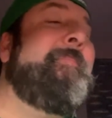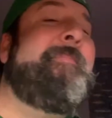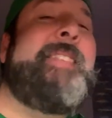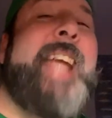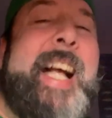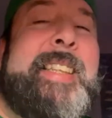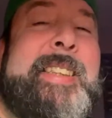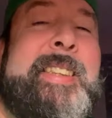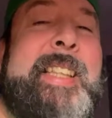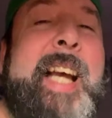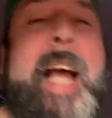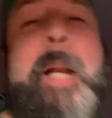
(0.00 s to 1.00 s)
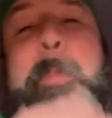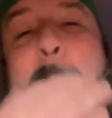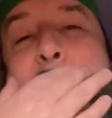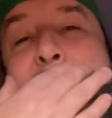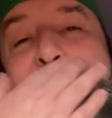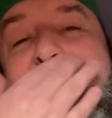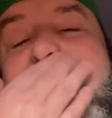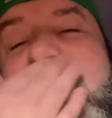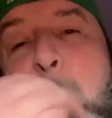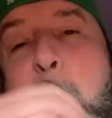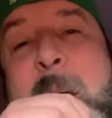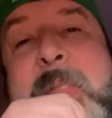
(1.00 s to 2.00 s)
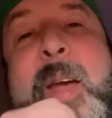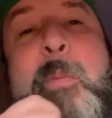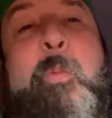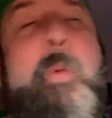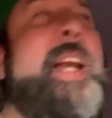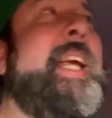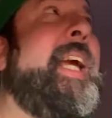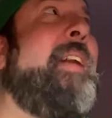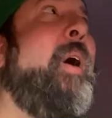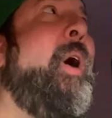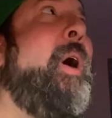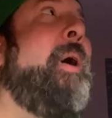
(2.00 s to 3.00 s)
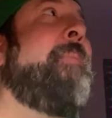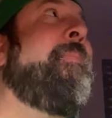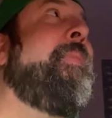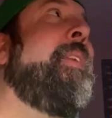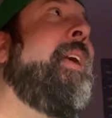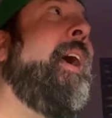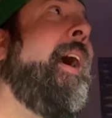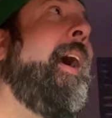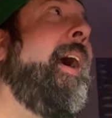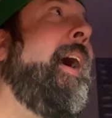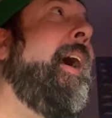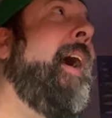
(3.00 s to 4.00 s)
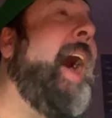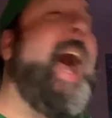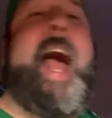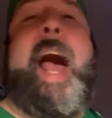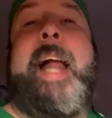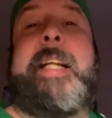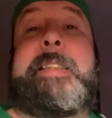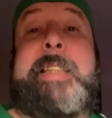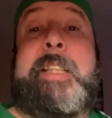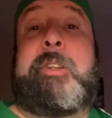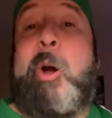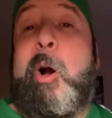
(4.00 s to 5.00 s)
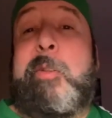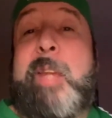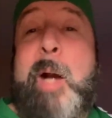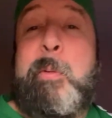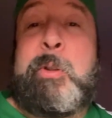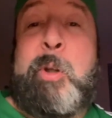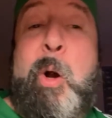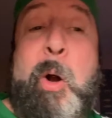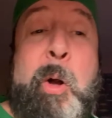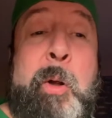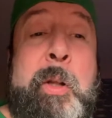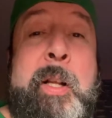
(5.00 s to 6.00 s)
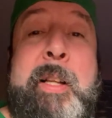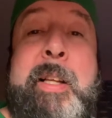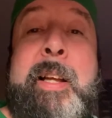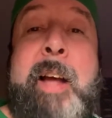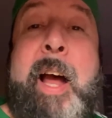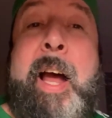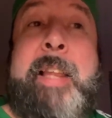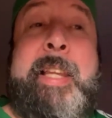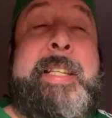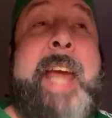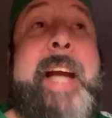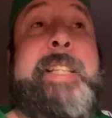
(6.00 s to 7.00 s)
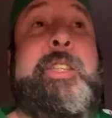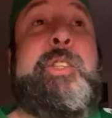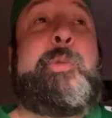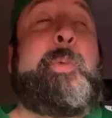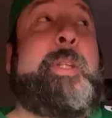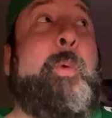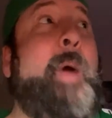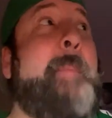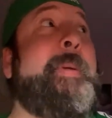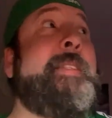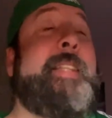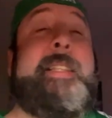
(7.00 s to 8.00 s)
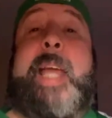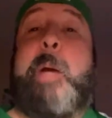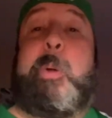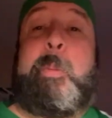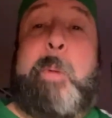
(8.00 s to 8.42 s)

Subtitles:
Yes, I didn't put any money on them winning it all. I honestly thought that was all the Texans with the weapons that they were